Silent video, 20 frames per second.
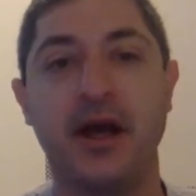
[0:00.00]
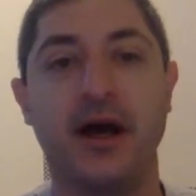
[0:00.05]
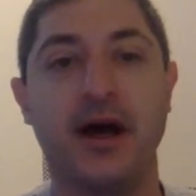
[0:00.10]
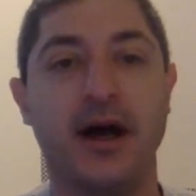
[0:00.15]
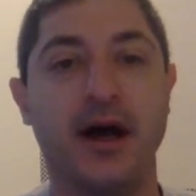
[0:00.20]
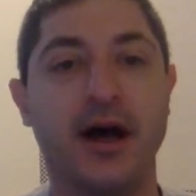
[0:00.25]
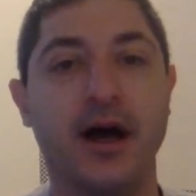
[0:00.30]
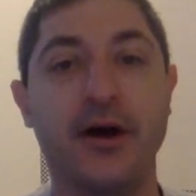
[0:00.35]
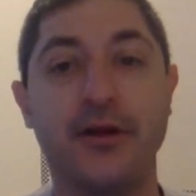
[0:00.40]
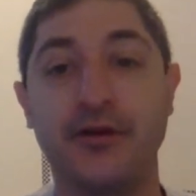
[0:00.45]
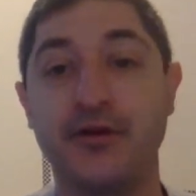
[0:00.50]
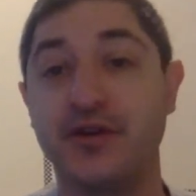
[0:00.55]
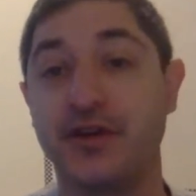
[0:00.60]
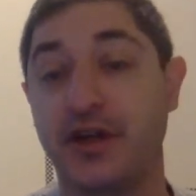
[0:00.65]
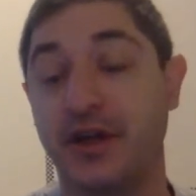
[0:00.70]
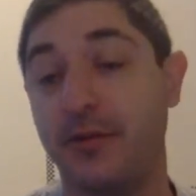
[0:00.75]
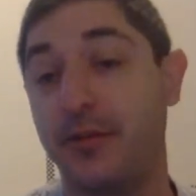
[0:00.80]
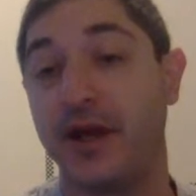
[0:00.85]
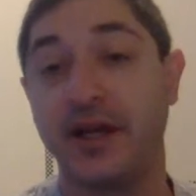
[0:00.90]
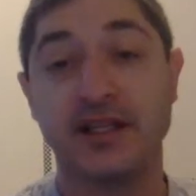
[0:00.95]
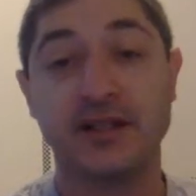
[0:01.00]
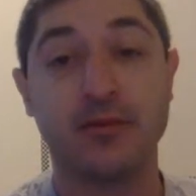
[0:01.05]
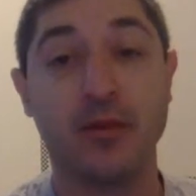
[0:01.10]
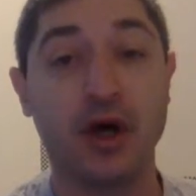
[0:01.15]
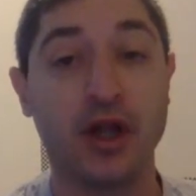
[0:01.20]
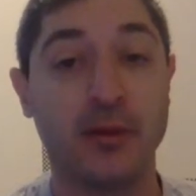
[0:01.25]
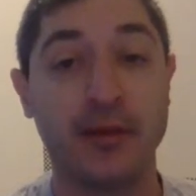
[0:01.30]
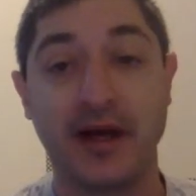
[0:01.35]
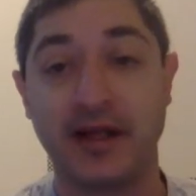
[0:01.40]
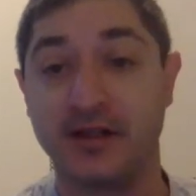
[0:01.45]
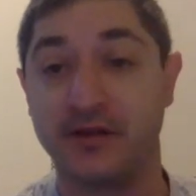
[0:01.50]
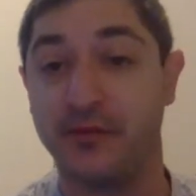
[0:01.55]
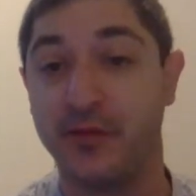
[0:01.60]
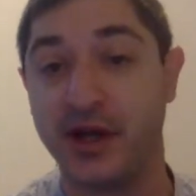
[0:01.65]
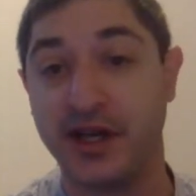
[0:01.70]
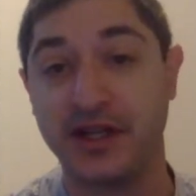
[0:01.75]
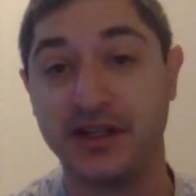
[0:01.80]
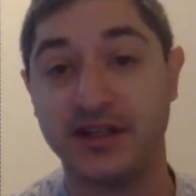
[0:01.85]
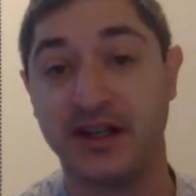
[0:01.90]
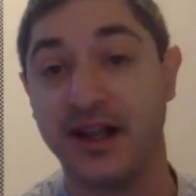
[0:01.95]
Uh, others are going to pay
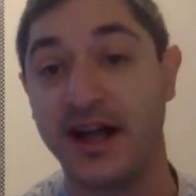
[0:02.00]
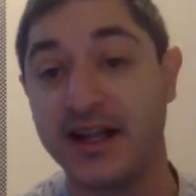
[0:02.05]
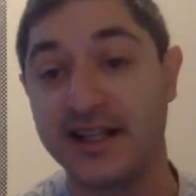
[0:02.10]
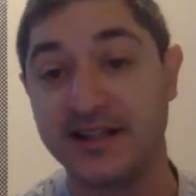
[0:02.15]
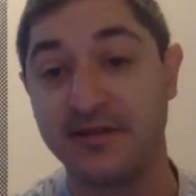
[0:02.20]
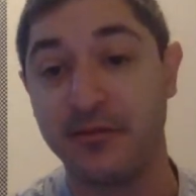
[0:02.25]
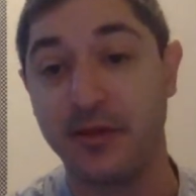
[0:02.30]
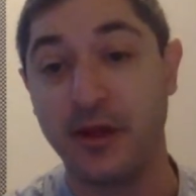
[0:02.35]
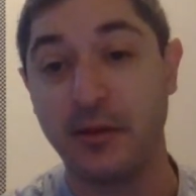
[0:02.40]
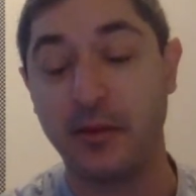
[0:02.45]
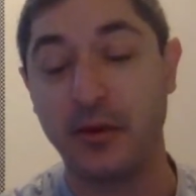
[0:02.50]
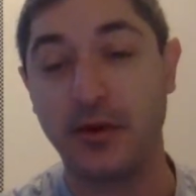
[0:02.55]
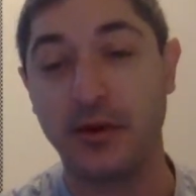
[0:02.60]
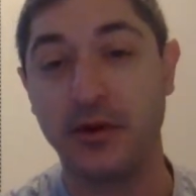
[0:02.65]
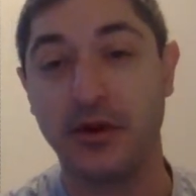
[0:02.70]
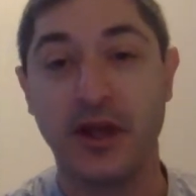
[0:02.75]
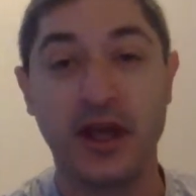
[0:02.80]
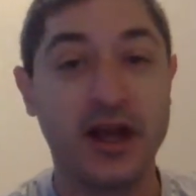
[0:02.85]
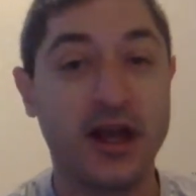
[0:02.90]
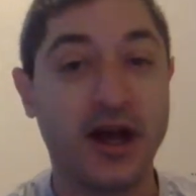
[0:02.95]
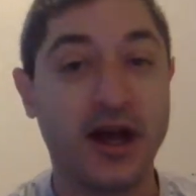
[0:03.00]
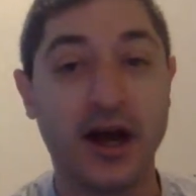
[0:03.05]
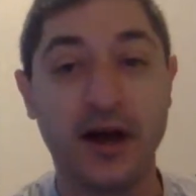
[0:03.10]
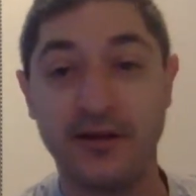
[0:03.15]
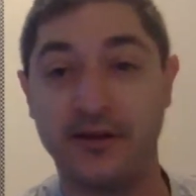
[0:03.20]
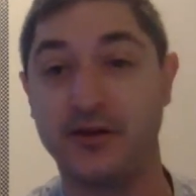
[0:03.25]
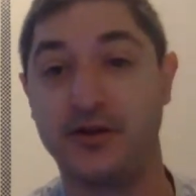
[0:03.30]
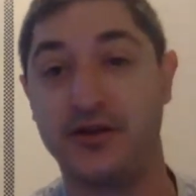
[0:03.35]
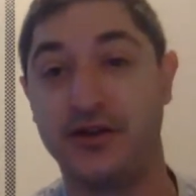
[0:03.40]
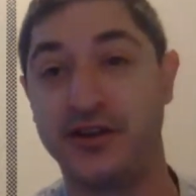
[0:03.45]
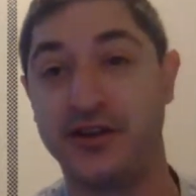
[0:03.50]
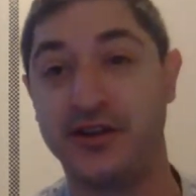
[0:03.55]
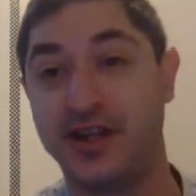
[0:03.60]
small amounts of money to lots of people.